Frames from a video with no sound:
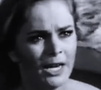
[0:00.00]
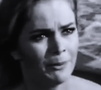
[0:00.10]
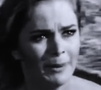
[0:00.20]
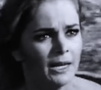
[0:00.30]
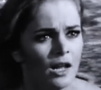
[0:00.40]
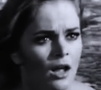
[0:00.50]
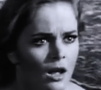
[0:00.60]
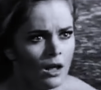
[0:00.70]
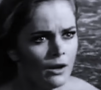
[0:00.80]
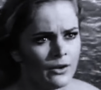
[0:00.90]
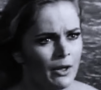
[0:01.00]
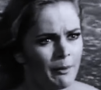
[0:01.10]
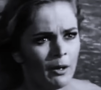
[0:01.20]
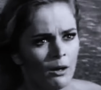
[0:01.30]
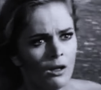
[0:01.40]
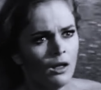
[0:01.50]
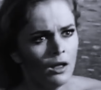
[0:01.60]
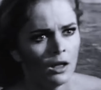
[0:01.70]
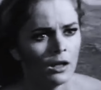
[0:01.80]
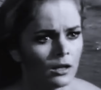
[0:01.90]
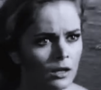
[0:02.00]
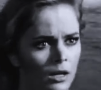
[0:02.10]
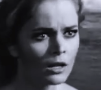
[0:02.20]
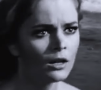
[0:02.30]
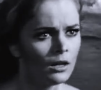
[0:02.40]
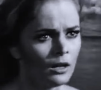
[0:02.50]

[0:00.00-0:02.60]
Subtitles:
sentence. That being said,